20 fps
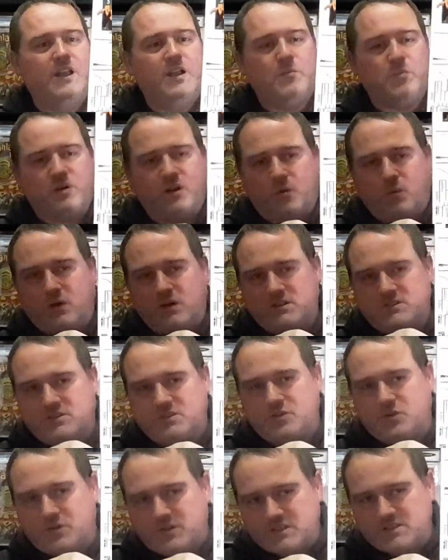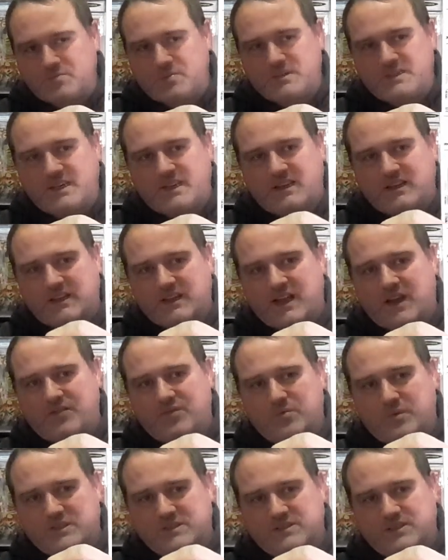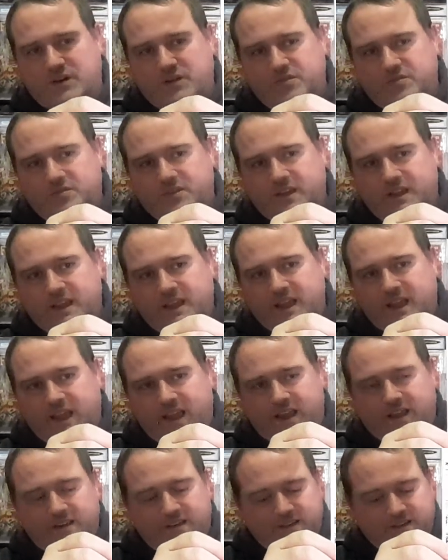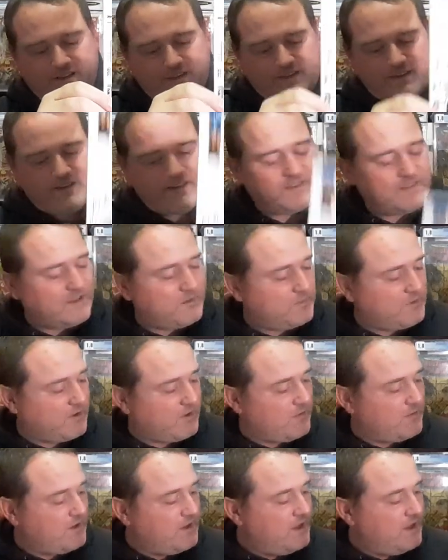but I wanted to do this particular cover myself, and there we go.